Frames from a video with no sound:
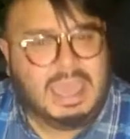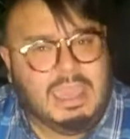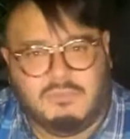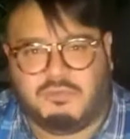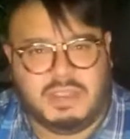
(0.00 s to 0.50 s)

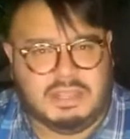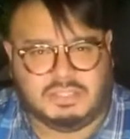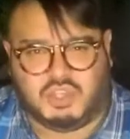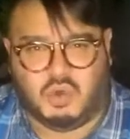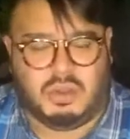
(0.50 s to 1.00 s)
Every
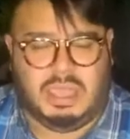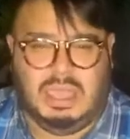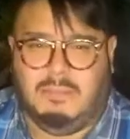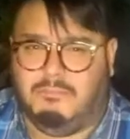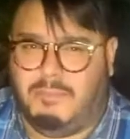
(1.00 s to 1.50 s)
story
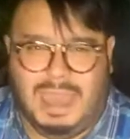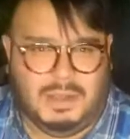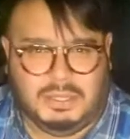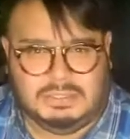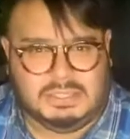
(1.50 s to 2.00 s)

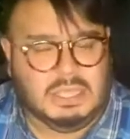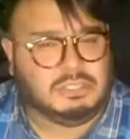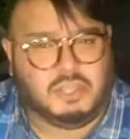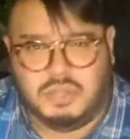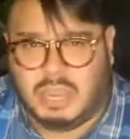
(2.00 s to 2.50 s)
matters.
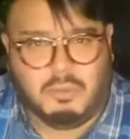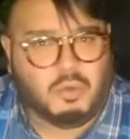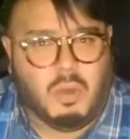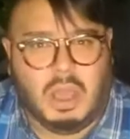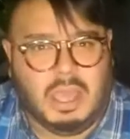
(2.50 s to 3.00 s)
So number
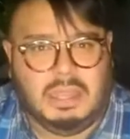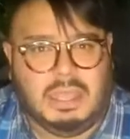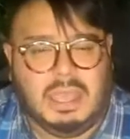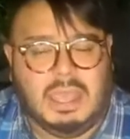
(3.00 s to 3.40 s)
one,